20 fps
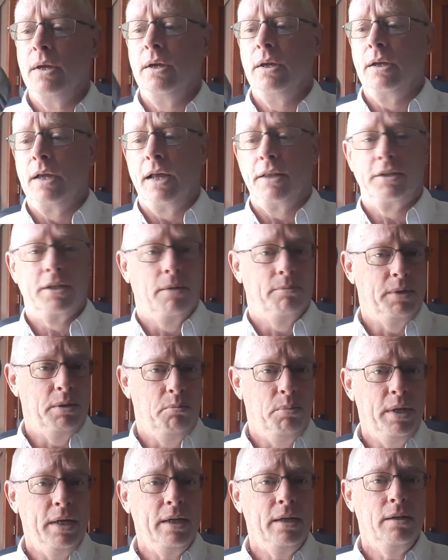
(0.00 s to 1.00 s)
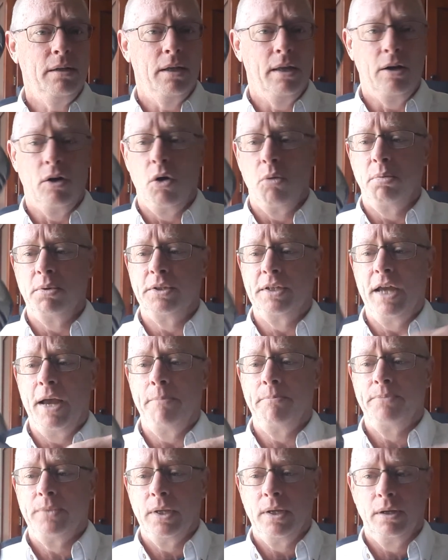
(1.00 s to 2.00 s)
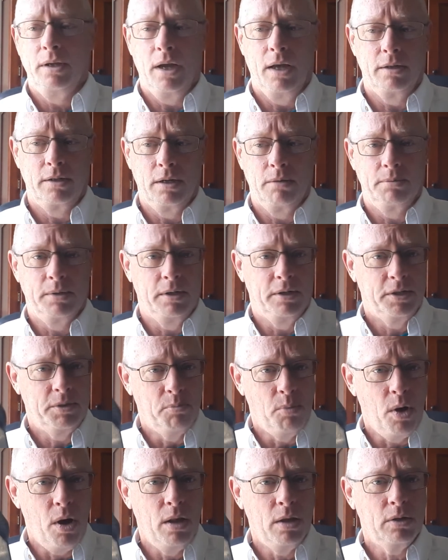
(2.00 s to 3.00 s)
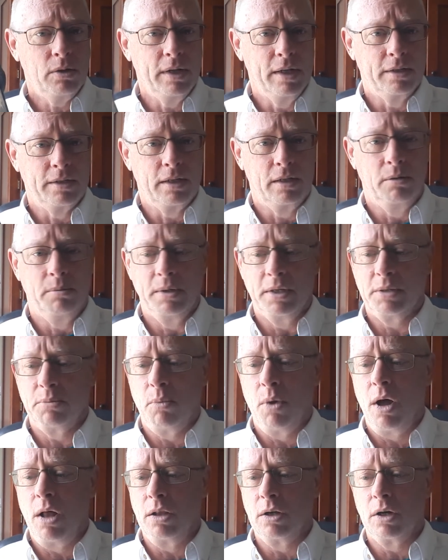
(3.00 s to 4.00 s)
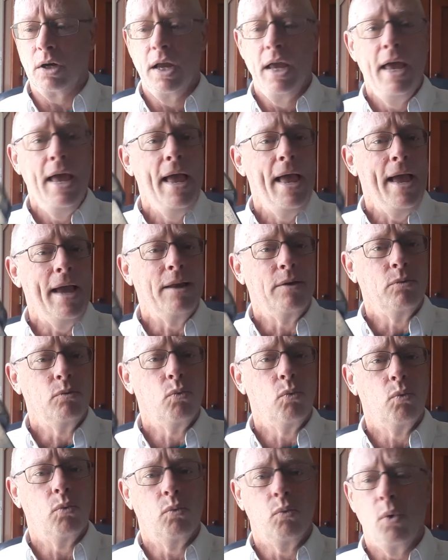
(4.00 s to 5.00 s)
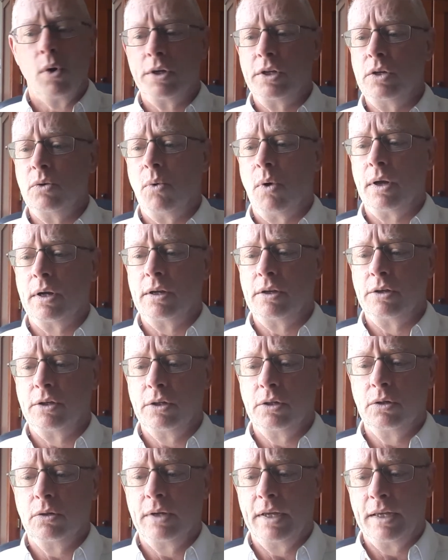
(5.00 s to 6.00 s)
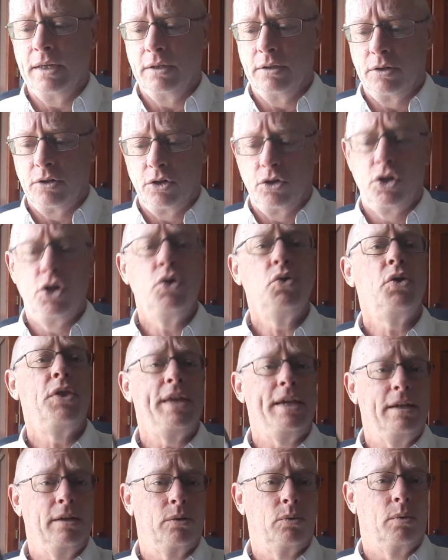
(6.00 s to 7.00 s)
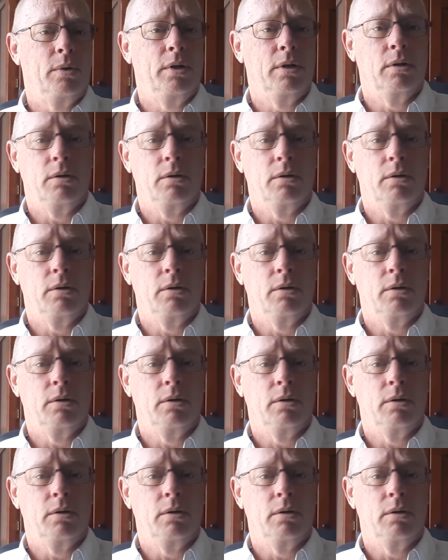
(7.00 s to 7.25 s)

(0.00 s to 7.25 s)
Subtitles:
Got something big, it opens up. Got something smaller, it's a little bit smaller. And what you want to do is 2 things when you're